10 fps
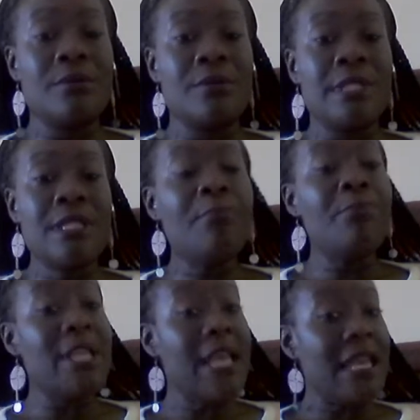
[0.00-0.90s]
some
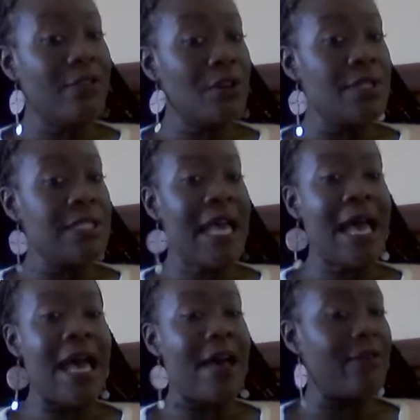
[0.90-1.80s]
behaviors
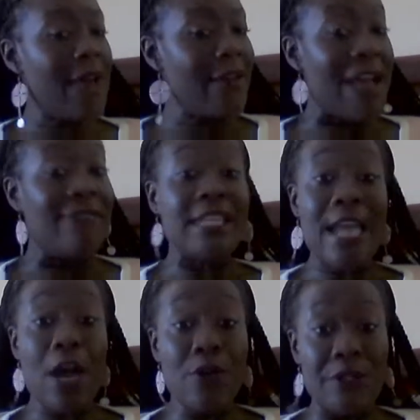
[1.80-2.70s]
I've
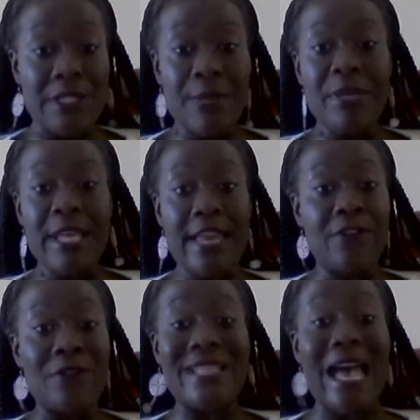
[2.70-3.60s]
encountered some
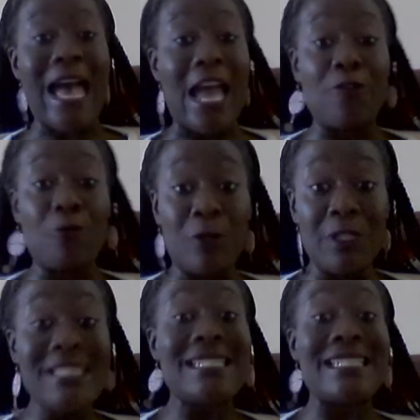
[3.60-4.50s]
behaviors that I
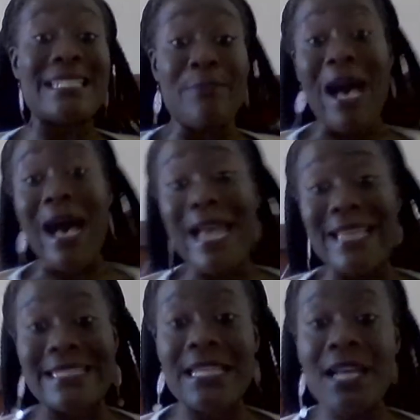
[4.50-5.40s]
really
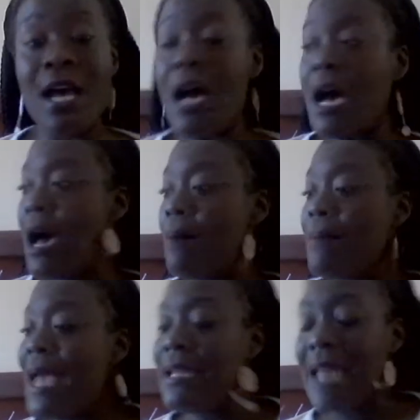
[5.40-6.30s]
despise.
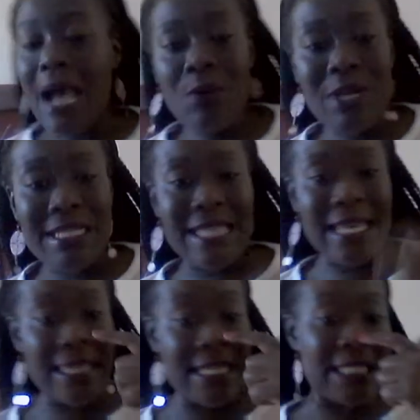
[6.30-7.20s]
And I want to
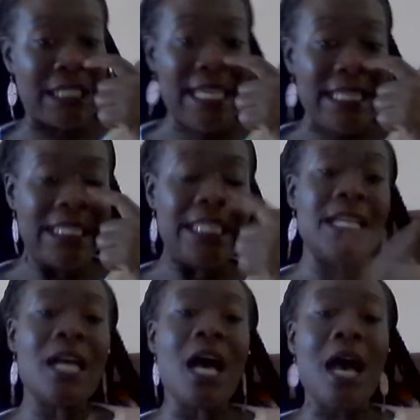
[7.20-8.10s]
say this
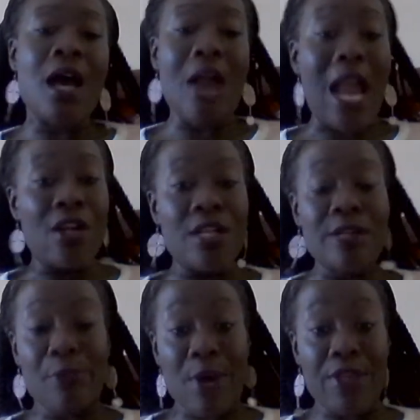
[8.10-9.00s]
lately, our
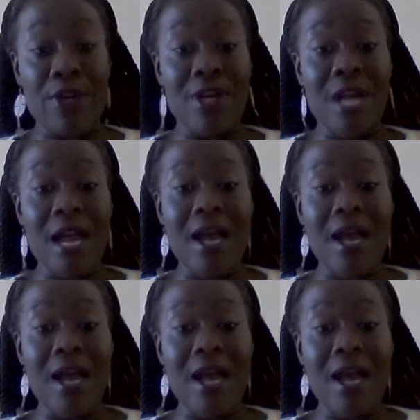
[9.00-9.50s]
good brother,